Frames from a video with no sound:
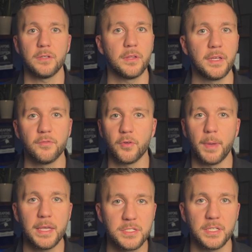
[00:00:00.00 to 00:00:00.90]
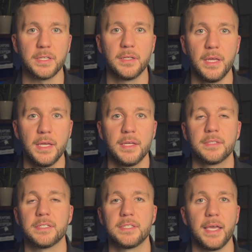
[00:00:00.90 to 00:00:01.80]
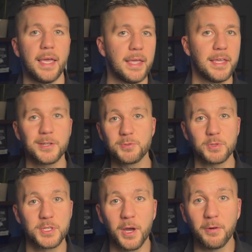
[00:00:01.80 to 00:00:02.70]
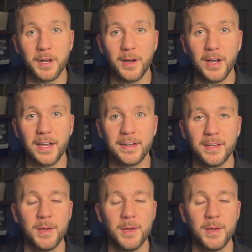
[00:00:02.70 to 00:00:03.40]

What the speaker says: all the information to say, hey, here's what's going on,